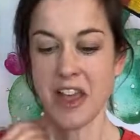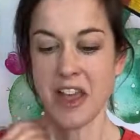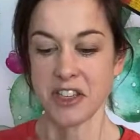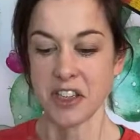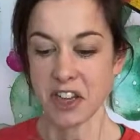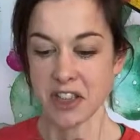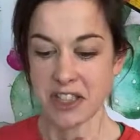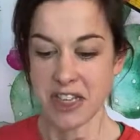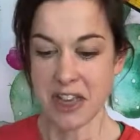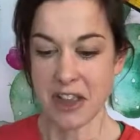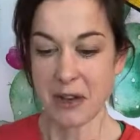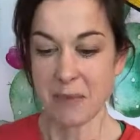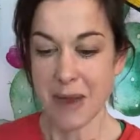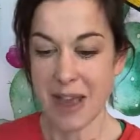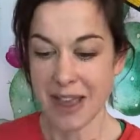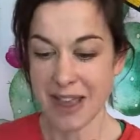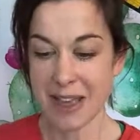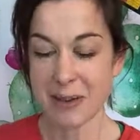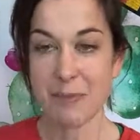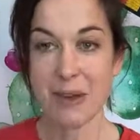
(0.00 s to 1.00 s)
Joshy, you're
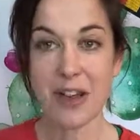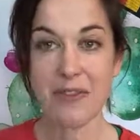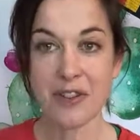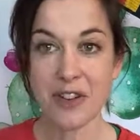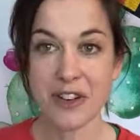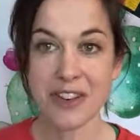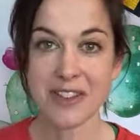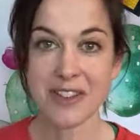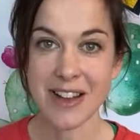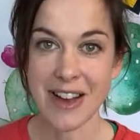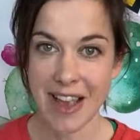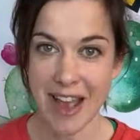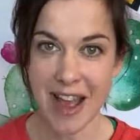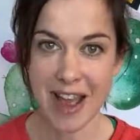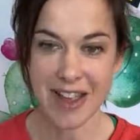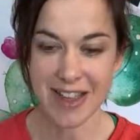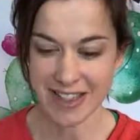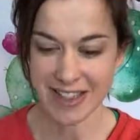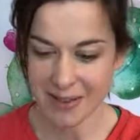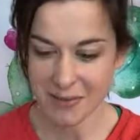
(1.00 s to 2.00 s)
making my voice really
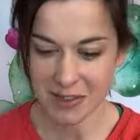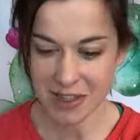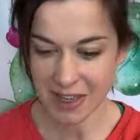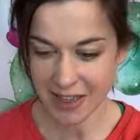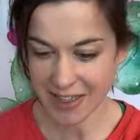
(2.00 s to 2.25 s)
high because I'm so